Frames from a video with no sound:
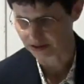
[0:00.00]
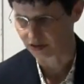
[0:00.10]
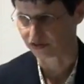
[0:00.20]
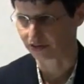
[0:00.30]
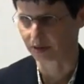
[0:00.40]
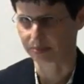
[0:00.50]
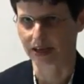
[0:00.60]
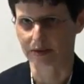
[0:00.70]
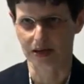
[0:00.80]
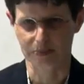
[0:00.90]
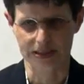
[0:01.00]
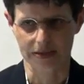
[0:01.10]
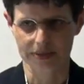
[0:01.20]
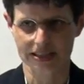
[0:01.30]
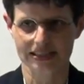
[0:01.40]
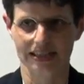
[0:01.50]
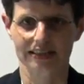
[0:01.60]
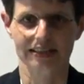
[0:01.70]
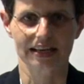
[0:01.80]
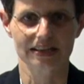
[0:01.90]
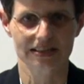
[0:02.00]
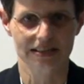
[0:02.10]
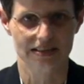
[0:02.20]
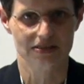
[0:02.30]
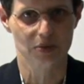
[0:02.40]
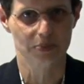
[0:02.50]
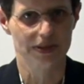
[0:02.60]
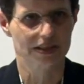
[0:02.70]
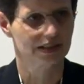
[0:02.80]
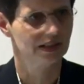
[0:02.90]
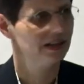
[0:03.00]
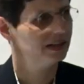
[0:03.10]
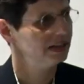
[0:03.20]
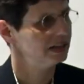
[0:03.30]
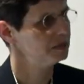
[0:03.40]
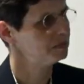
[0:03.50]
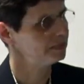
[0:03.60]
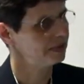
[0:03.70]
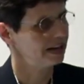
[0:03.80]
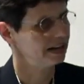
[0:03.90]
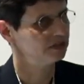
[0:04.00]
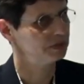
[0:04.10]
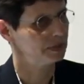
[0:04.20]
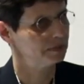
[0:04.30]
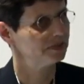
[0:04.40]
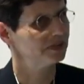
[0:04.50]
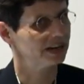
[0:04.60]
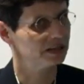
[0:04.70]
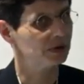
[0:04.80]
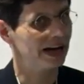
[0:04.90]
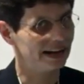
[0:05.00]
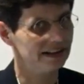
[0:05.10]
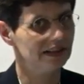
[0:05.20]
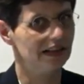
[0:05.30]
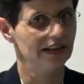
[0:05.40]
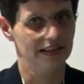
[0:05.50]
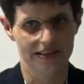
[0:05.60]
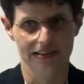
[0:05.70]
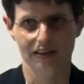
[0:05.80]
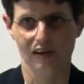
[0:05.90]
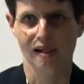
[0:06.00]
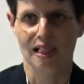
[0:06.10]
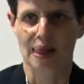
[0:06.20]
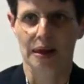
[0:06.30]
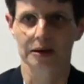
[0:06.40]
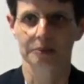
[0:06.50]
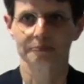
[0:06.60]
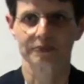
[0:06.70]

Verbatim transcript: of epi epidemics. And the other topic um, I remember very well are the um,